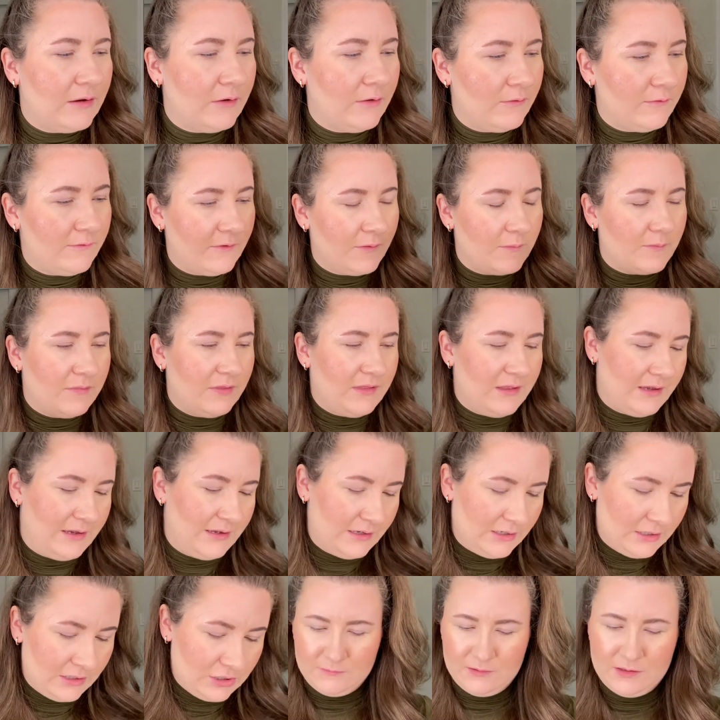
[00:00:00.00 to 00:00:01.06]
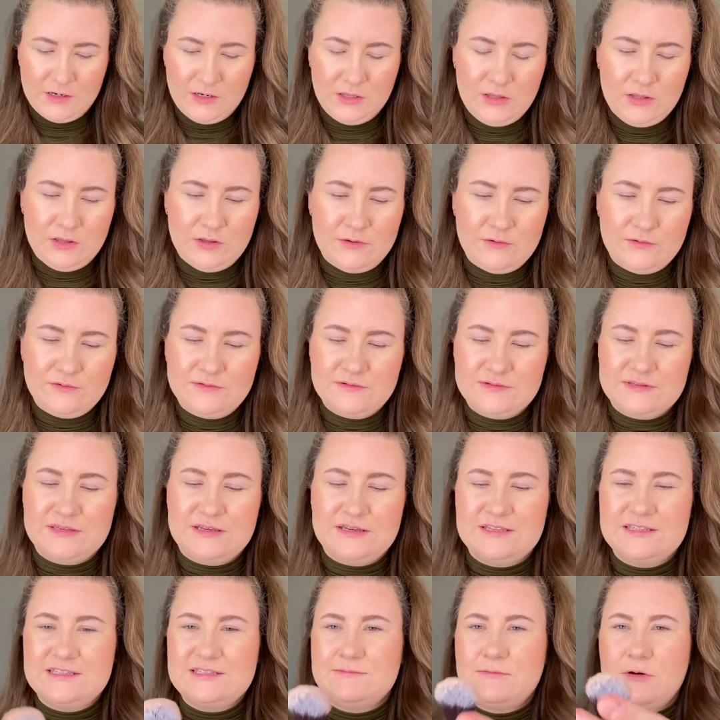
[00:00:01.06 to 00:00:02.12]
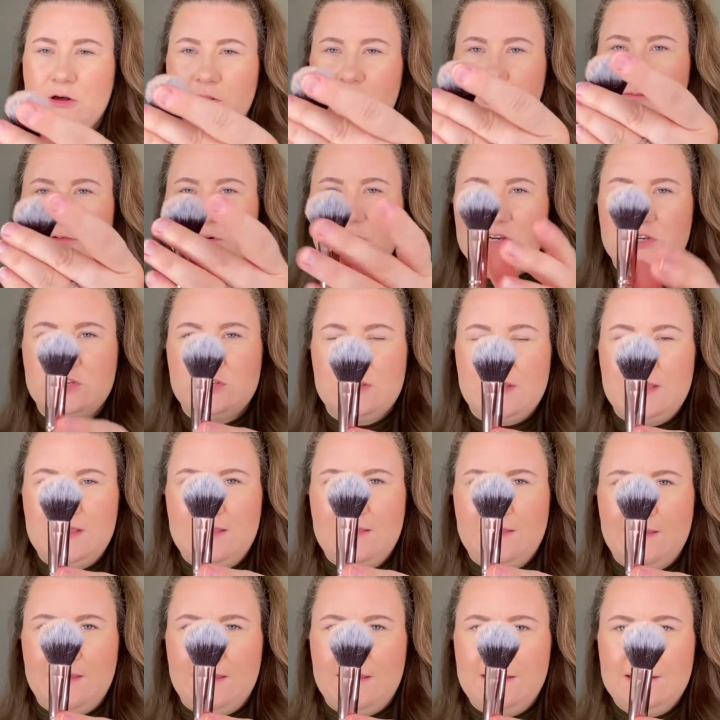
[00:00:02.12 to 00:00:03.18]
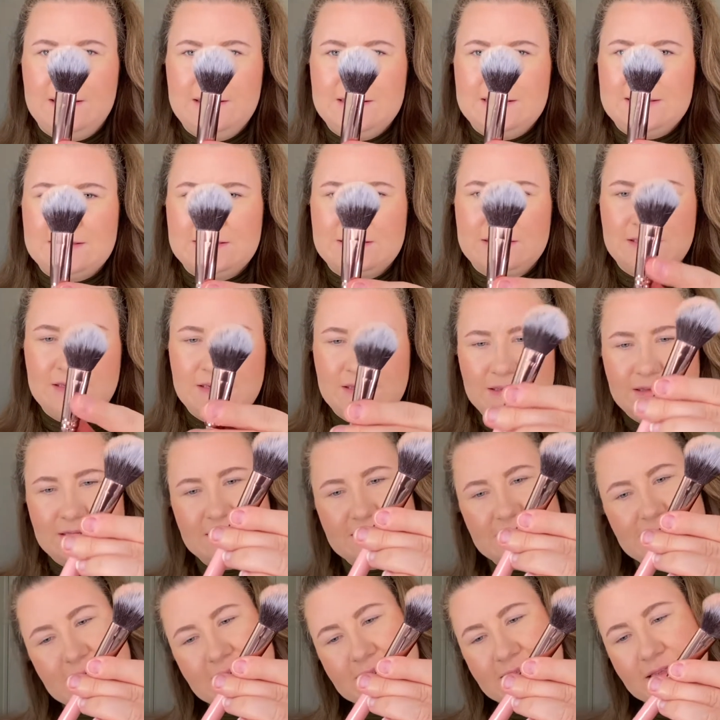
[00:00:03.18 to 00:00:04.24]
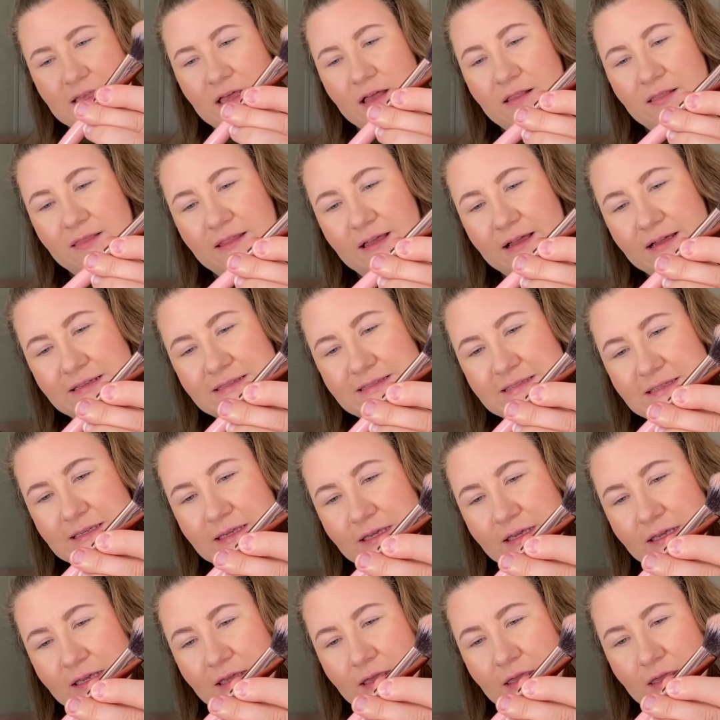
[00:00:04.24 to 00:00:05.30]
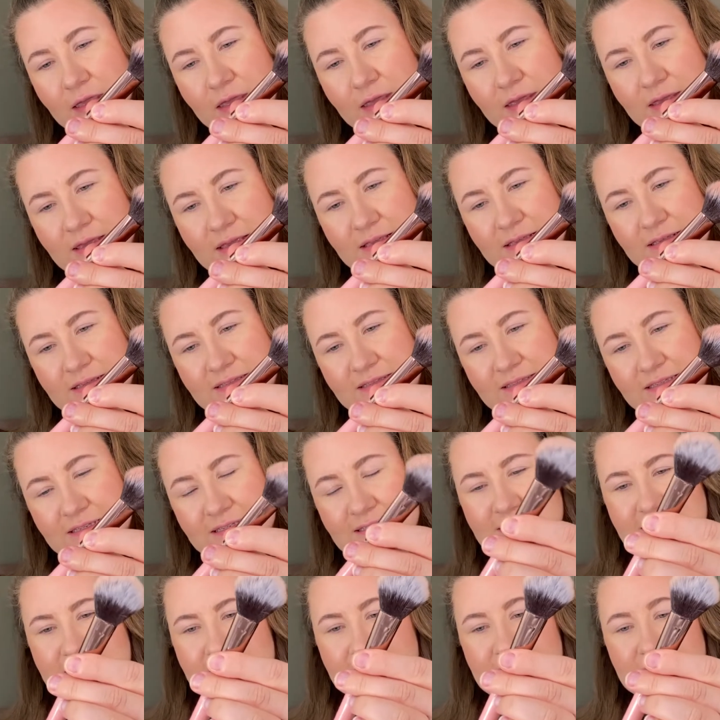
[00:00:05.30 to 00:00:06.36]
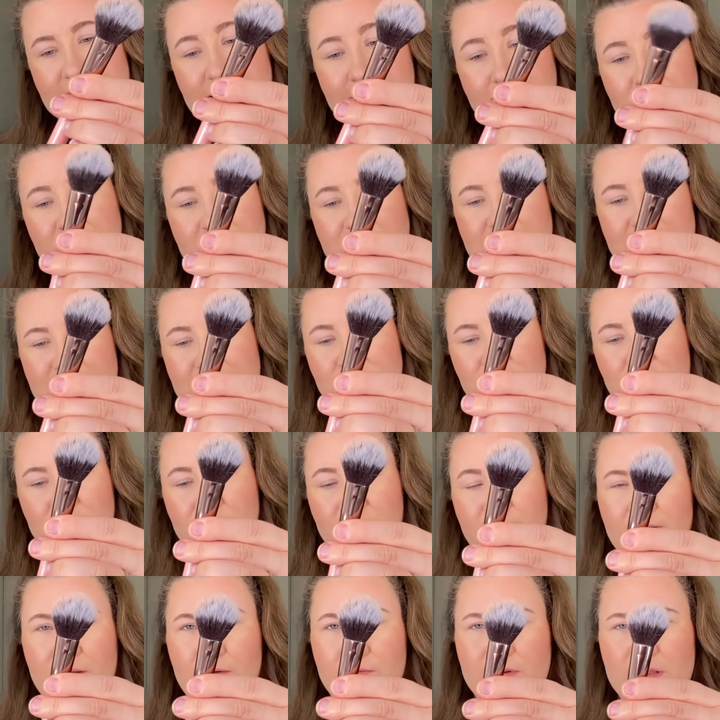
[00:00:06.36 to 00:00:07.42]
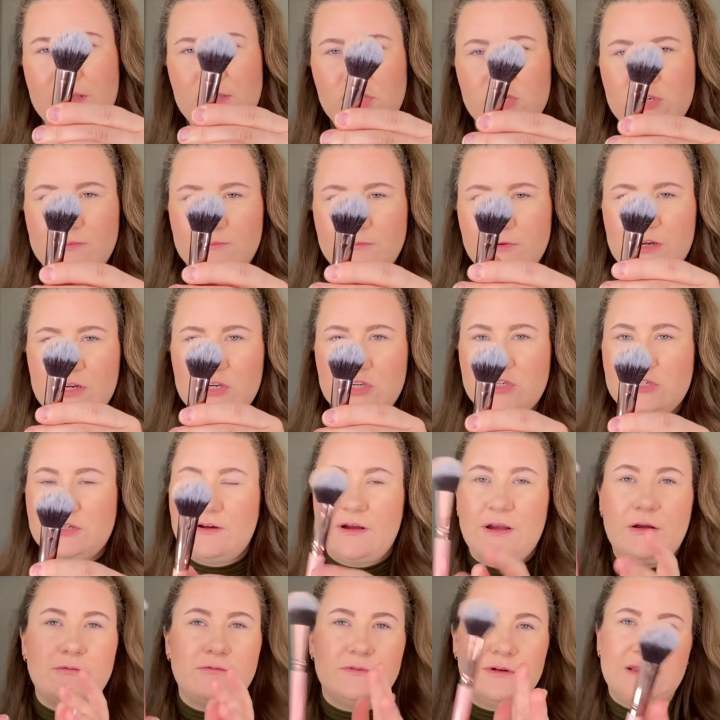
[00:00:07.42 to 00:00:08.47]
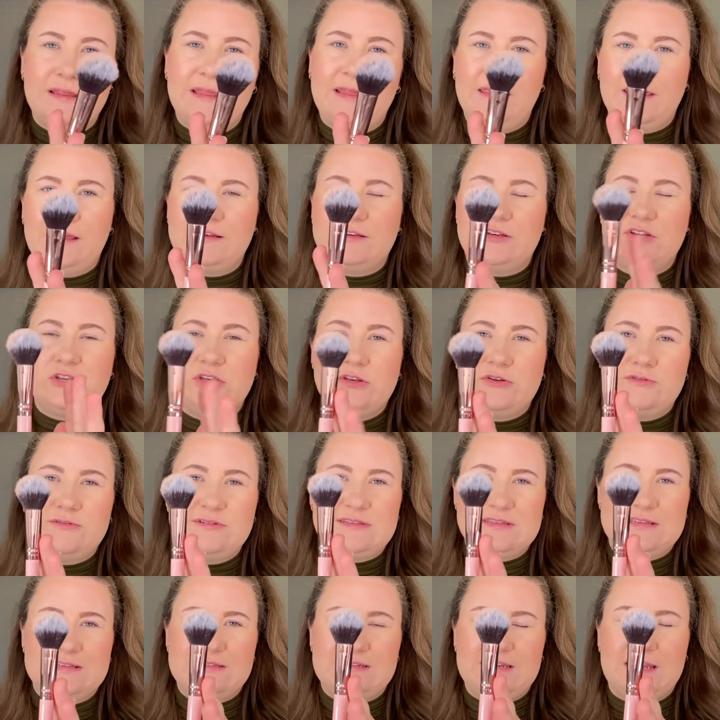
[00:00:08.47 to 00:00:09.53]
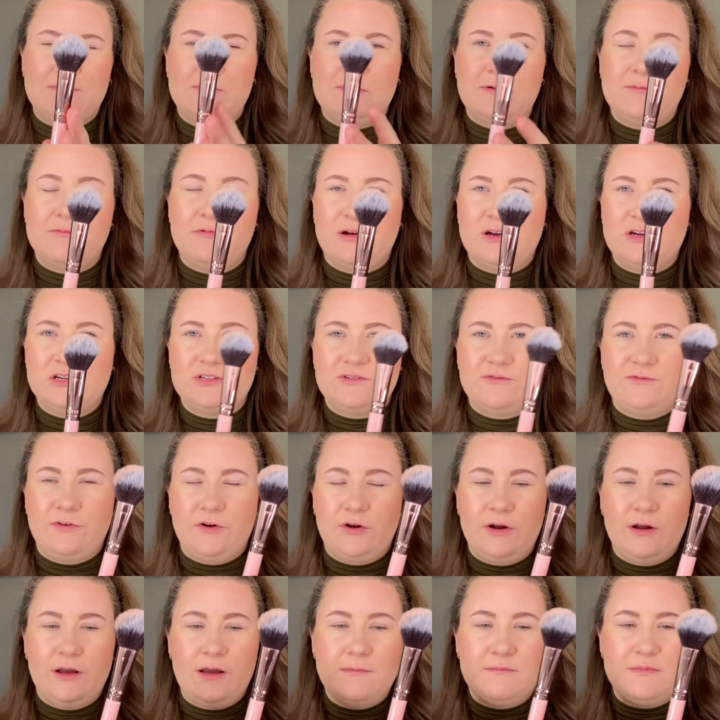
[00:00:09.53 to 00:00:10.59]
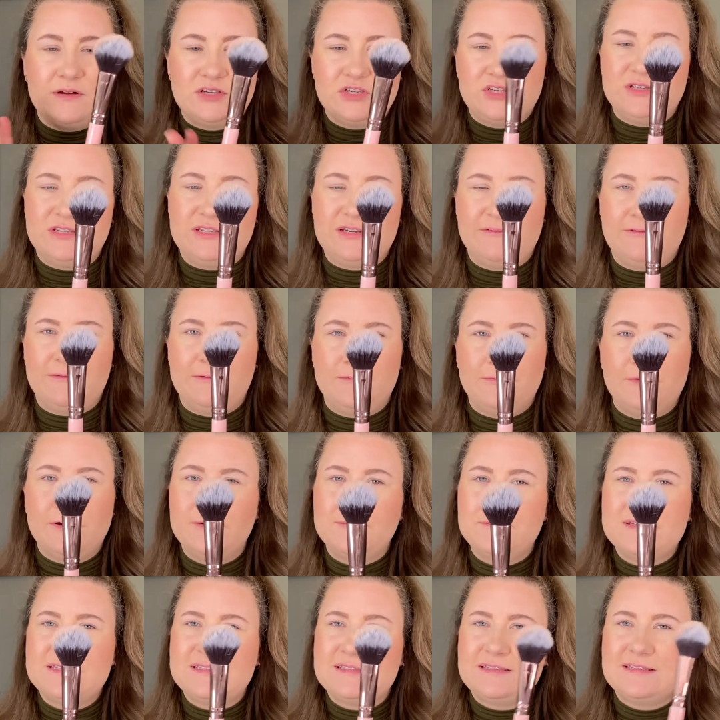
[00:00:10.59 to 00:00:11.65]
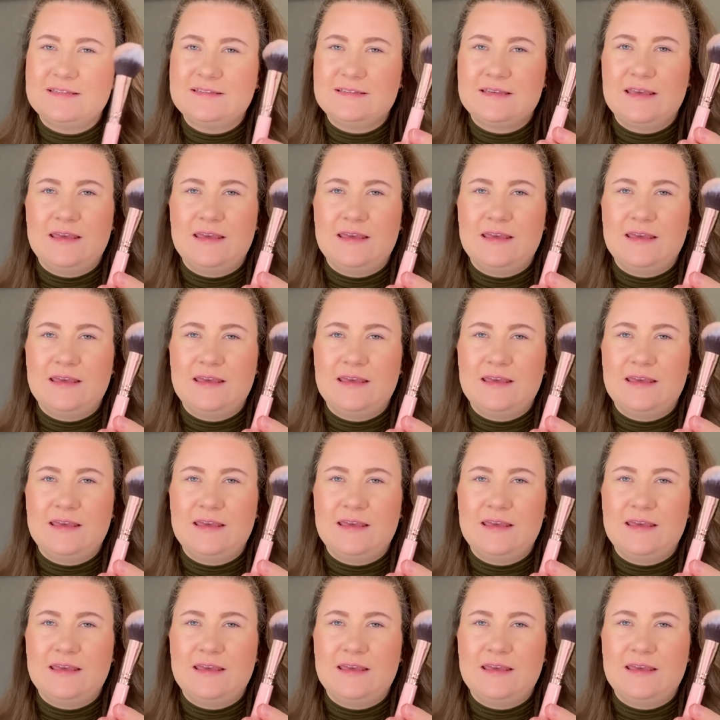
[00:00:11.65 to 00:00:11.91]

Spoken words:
for blush, I'm gonna use a smaller brush like this. This is a Luxie 660 Precision Foundation brush. I really like to use this type of brush for a bunch of different purposes.